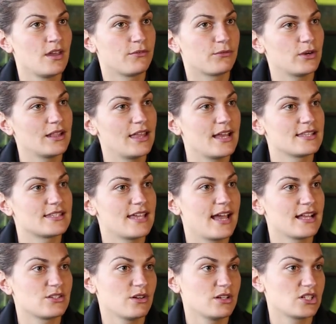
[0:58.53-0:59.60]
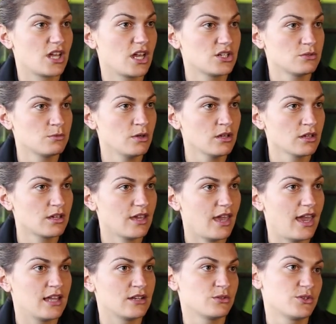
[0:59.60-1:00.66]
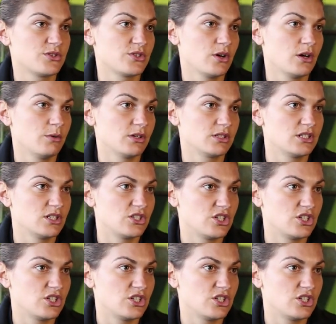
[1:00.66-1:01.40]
freelance outdoor education work, and also I worked at a